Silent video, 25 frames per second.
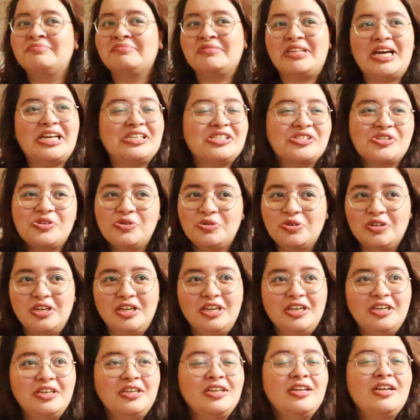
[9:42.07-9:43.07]
That's
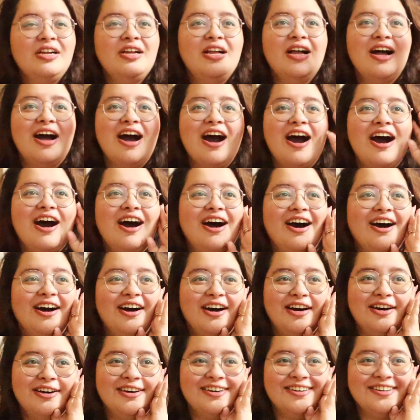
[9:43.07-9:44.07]
cool.
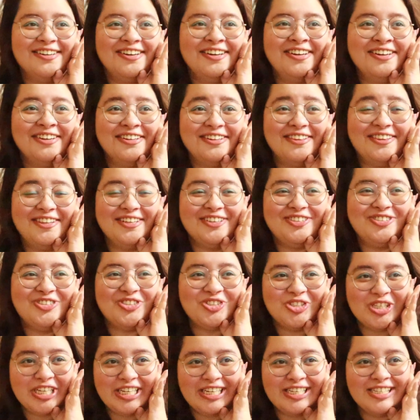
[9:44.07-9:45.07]
The
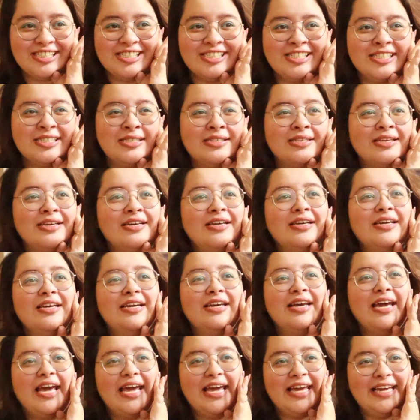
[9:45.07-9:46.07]
Trees
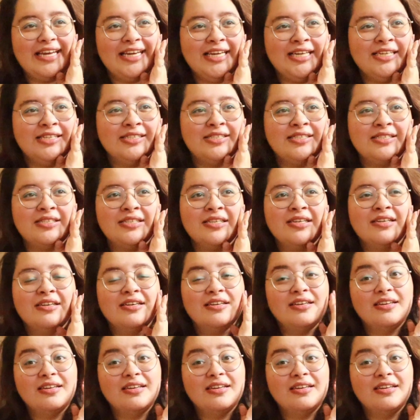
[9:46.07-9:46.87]
is